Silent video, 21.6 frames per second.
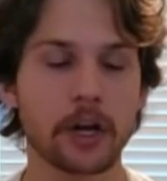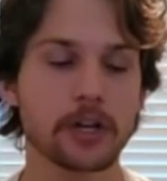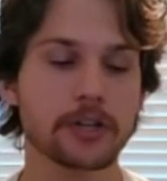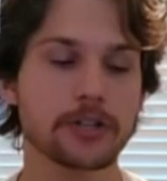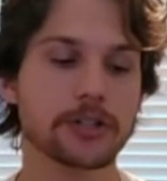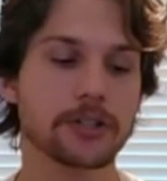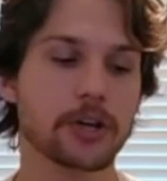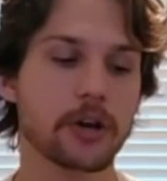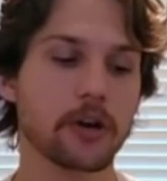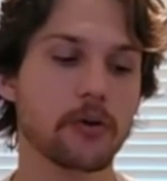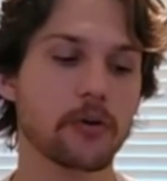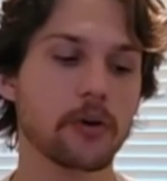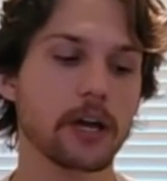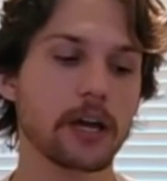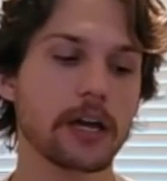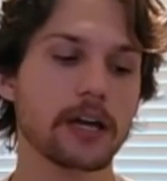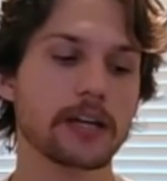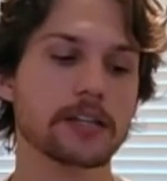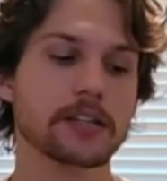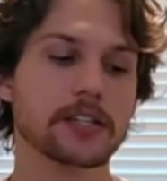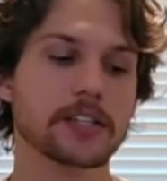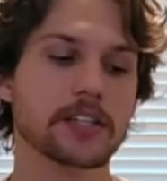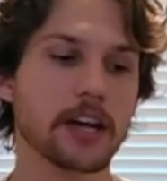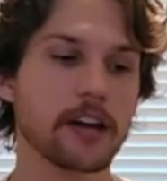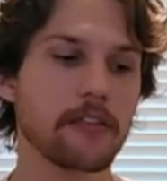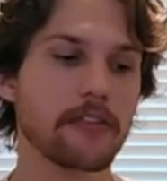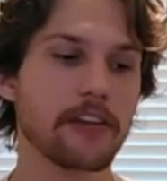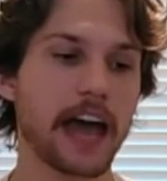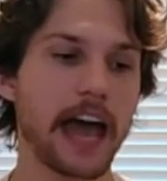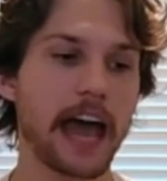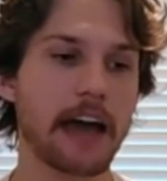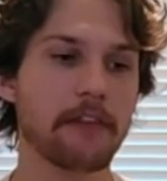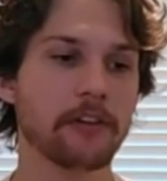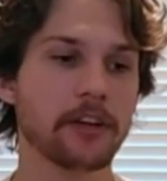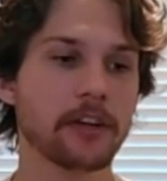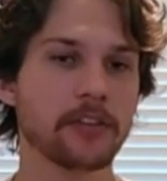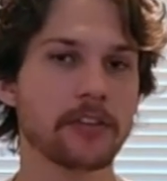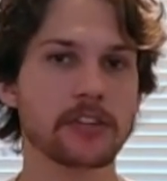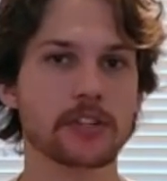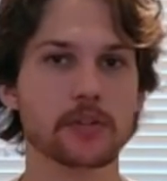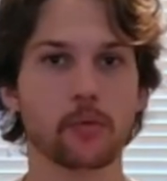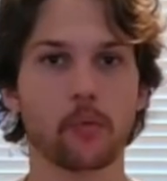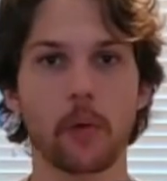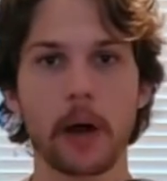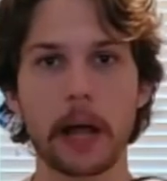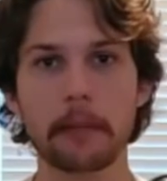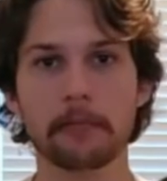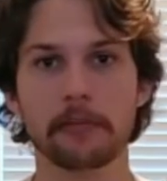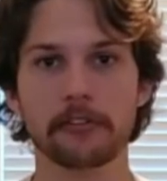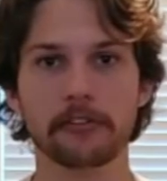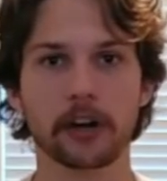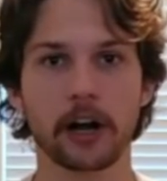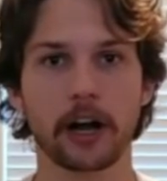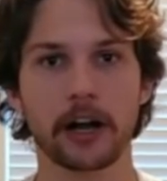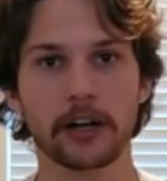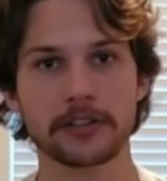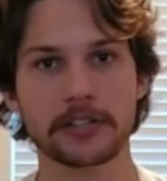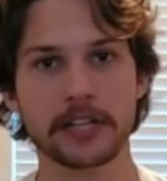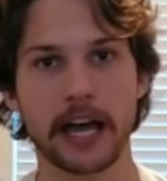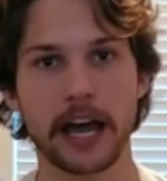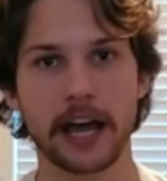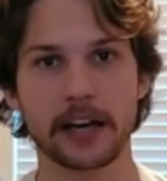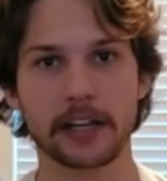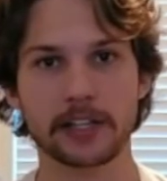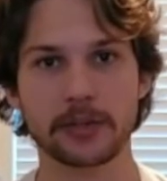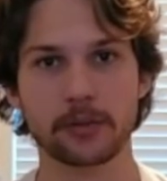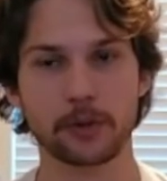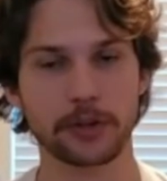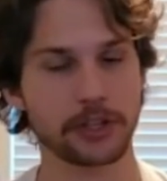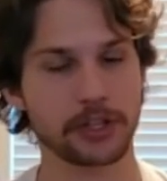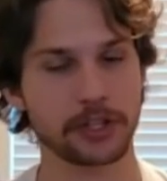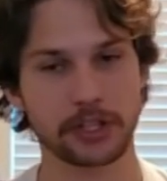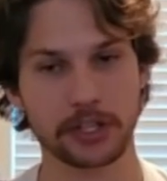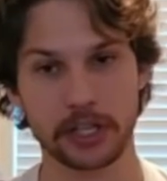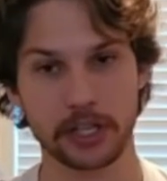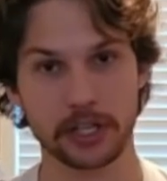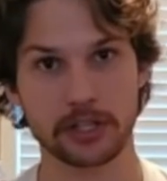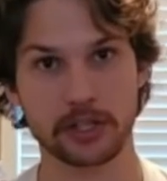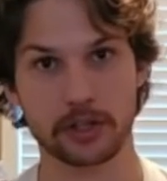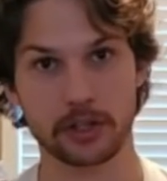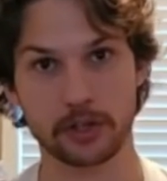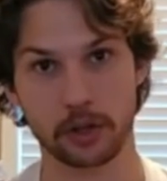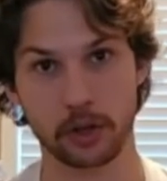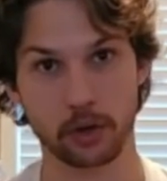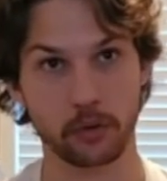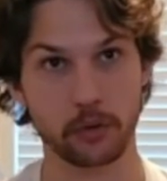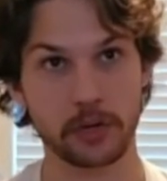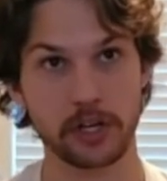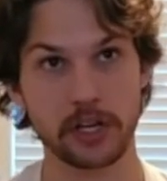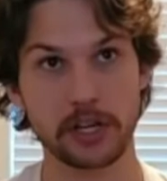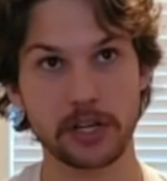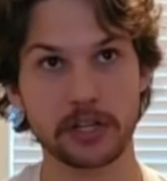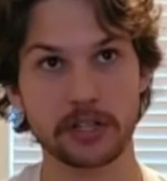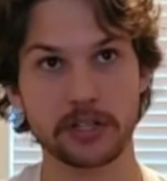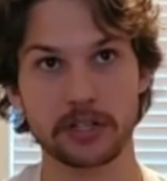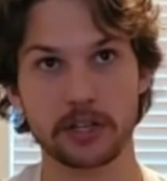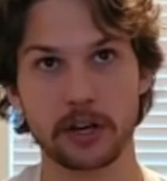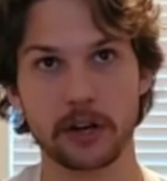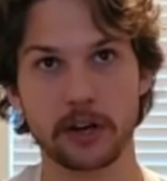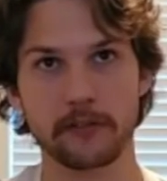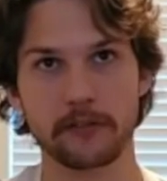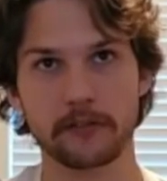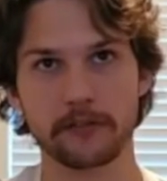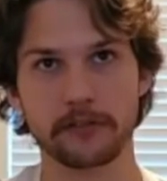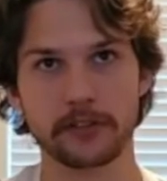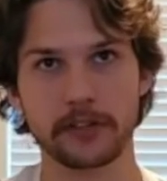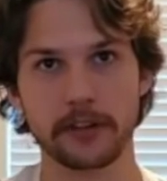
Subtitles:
So instead of having this web of contacts with 6 degrees of